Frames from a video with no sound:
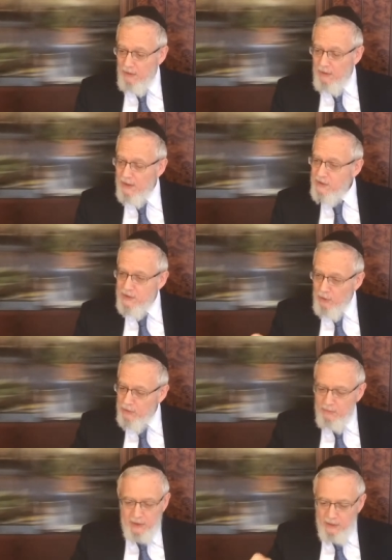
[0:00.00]
God says,
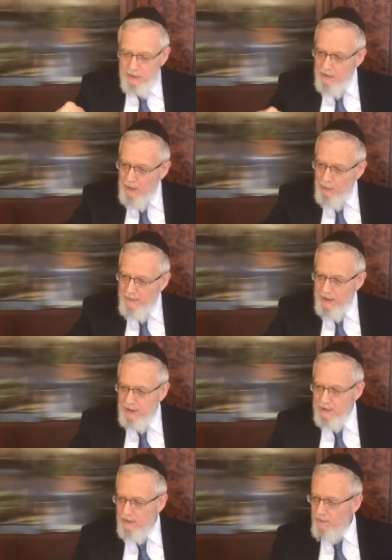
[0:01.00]
ultimately, I will make it
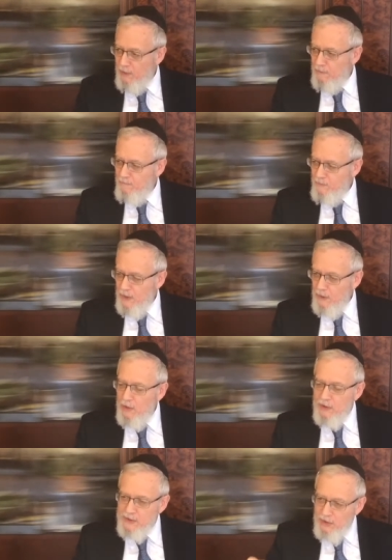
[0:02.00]
easy for you. You're
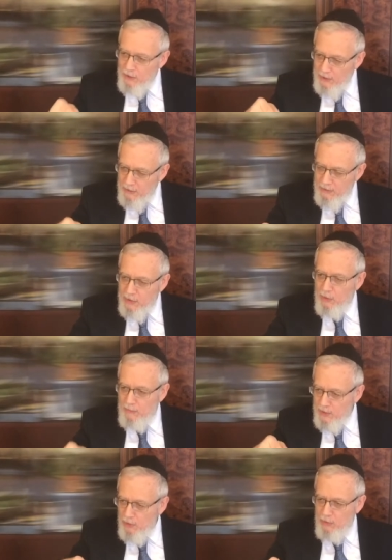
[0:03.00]
going to study Torah
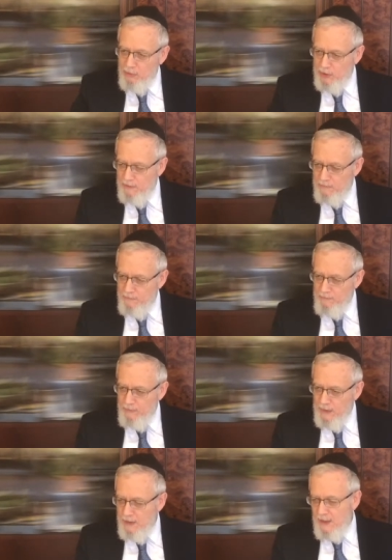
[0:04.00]
mitoch Osher.
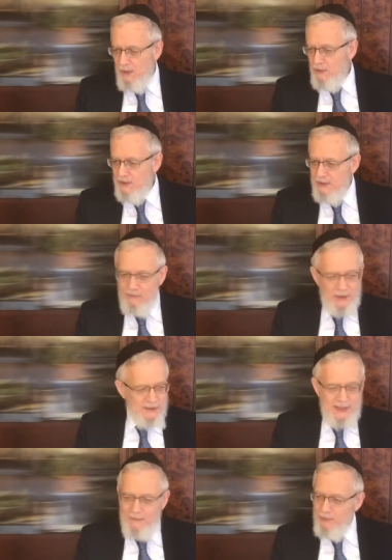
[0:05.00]
I always give an
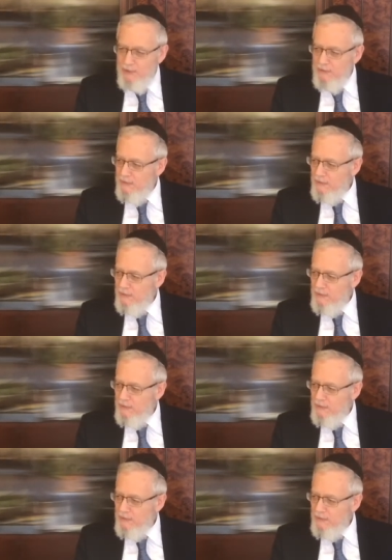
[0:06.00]
example,